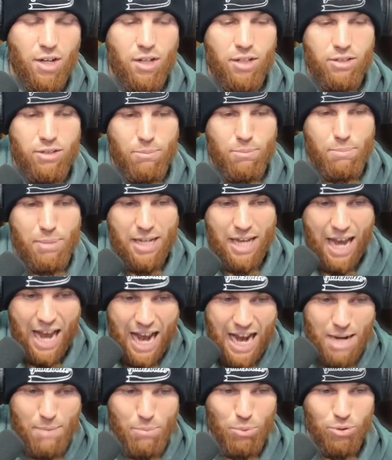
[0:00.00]
to be
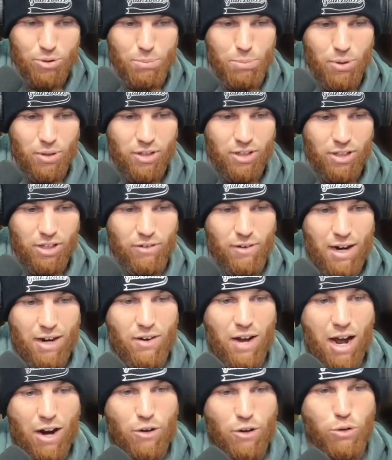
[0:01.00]
able to put in the
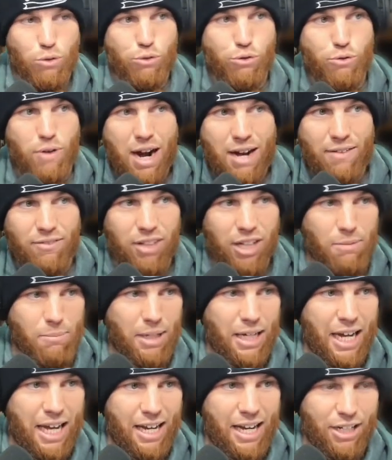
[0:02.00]
ground? How do your drive leg
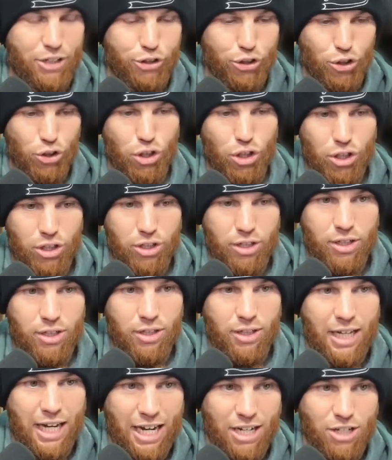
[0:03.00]
mechanics look?
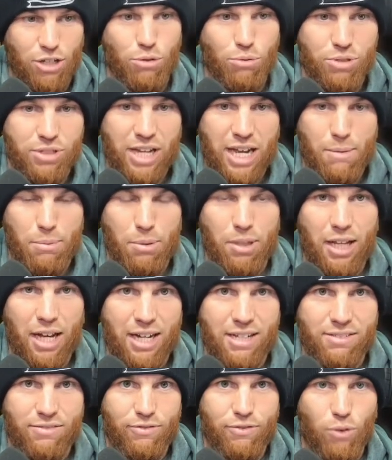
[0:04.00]
Can you
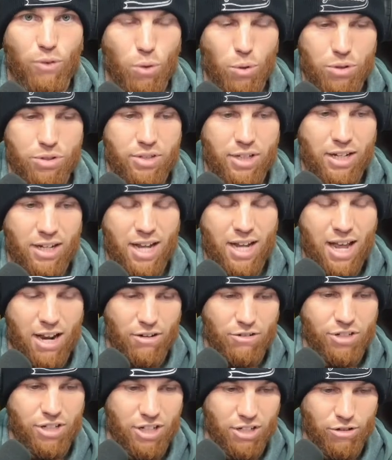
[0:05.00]
stabilize force and
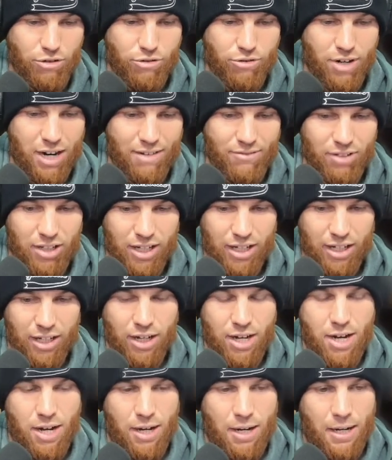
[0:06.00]
energy in your drive leg?
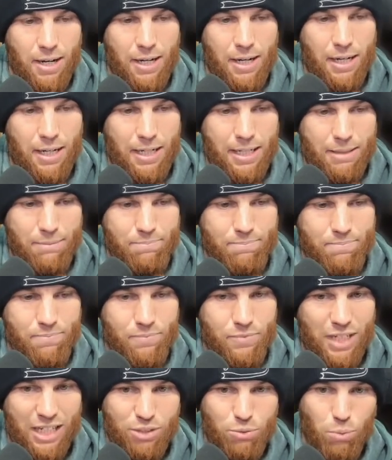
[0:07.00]

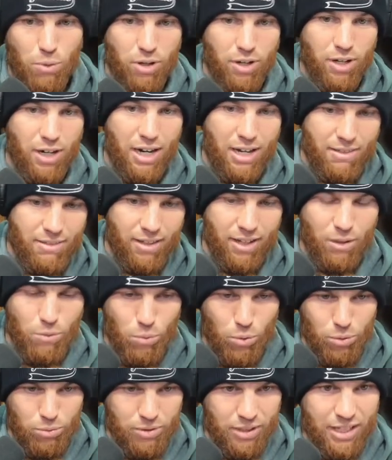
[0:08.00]
That's where I think
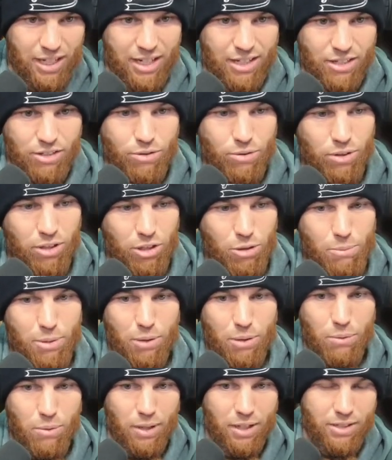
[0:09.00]
we'll get into a little
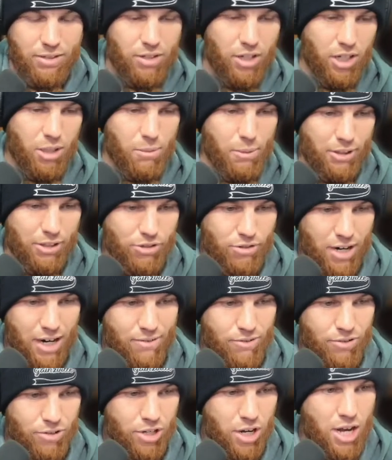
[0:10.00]
bit when I talk about the
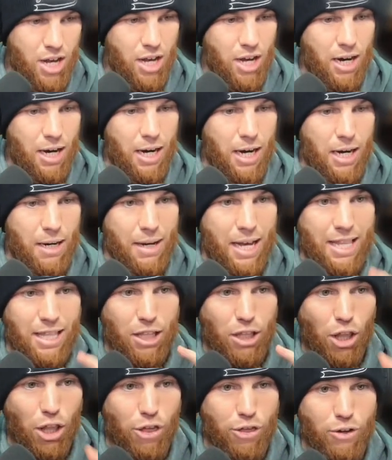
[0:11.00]
drivers. And
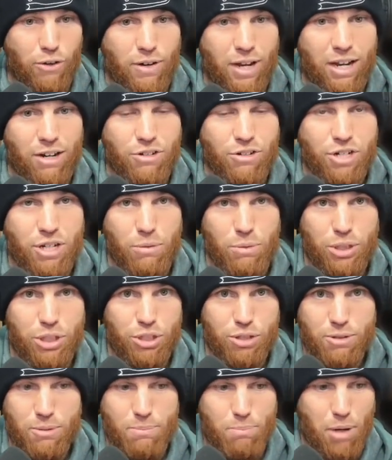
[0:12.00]
then the third energy, which
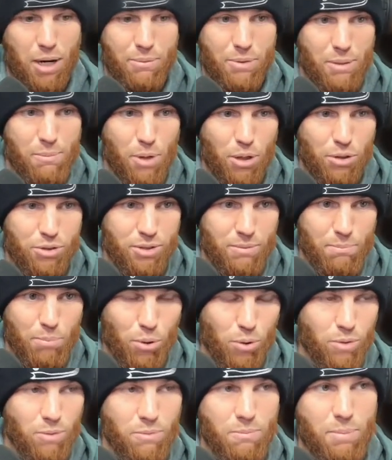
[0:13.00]
is probably the most
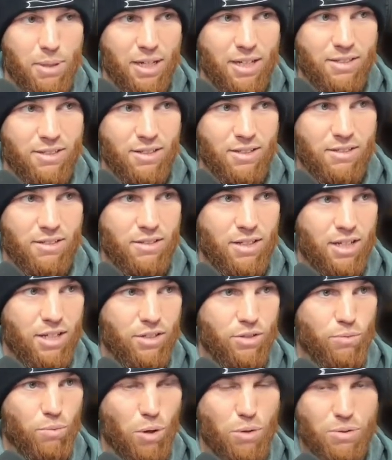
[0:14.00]
important piece, is
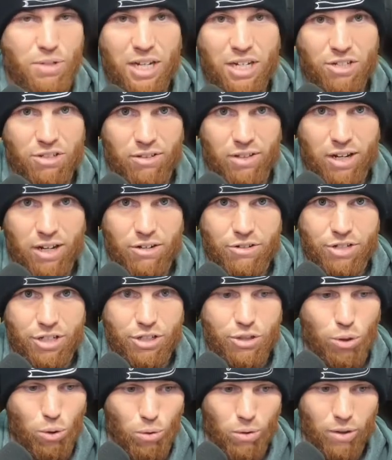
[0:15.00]
rotational energy,
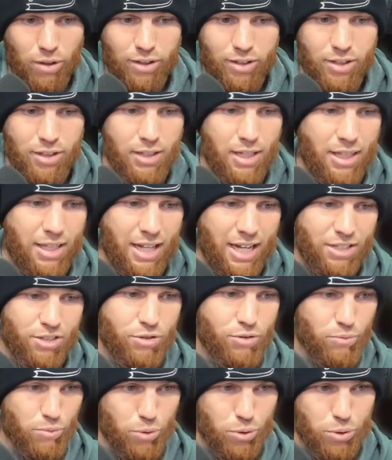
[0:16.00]
torque. And that's
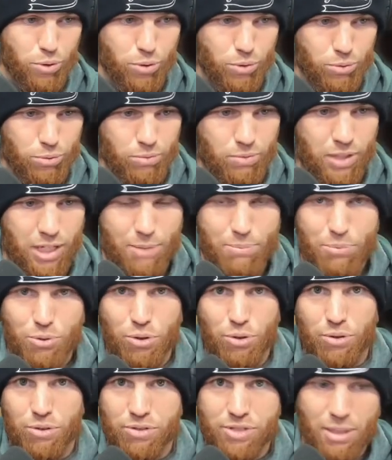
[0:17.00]
through hip
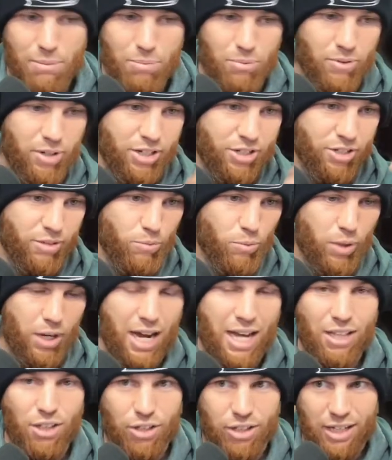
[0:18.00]
shoulder separation. What
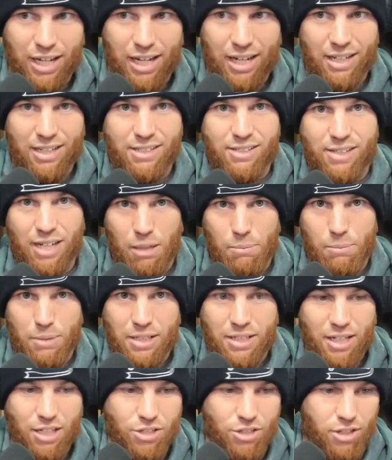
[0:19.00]
I look at is
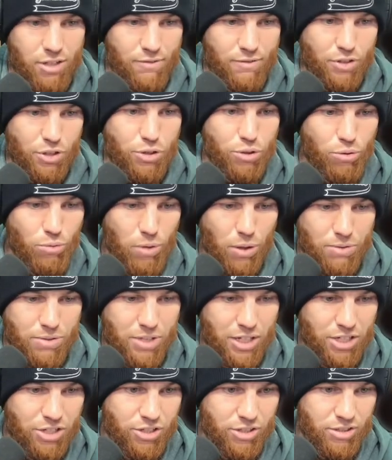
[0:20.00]
segmentation of the two
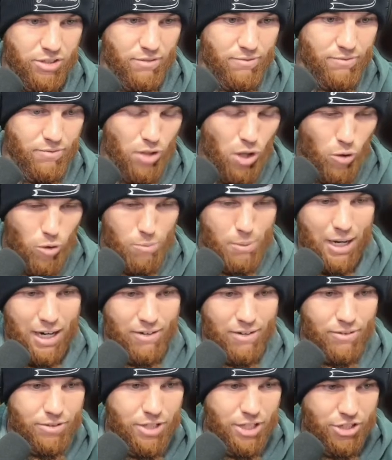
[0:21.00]
rotations of lower
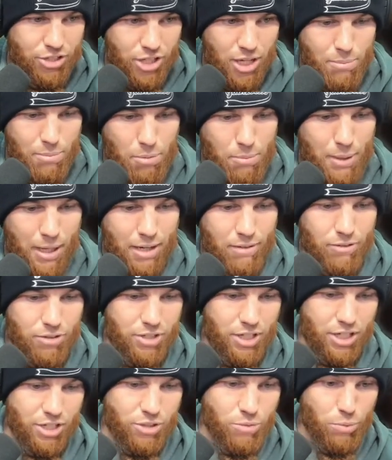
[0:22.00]
body rotation, upper body
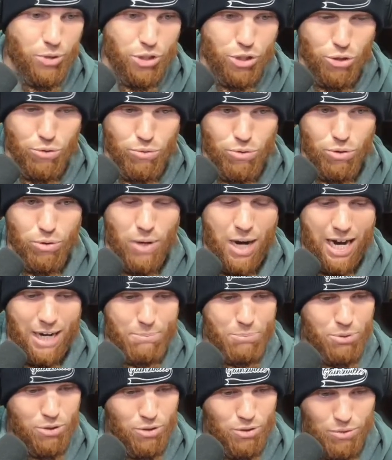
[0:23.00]
rotation, which you do
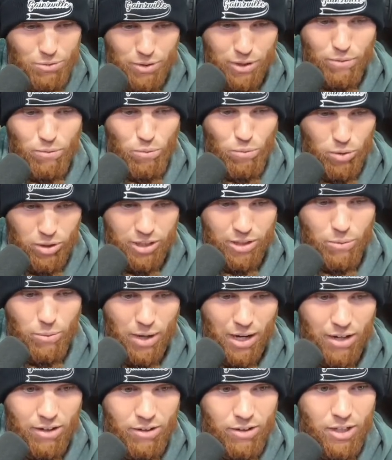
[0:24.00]
absolutely really
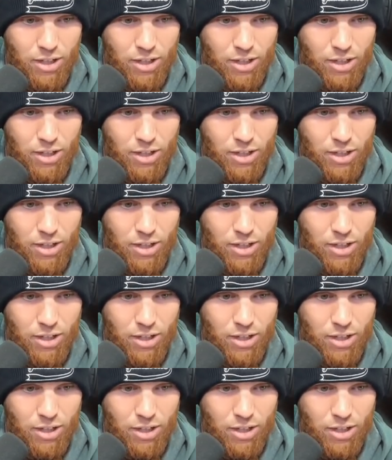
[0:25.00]
well.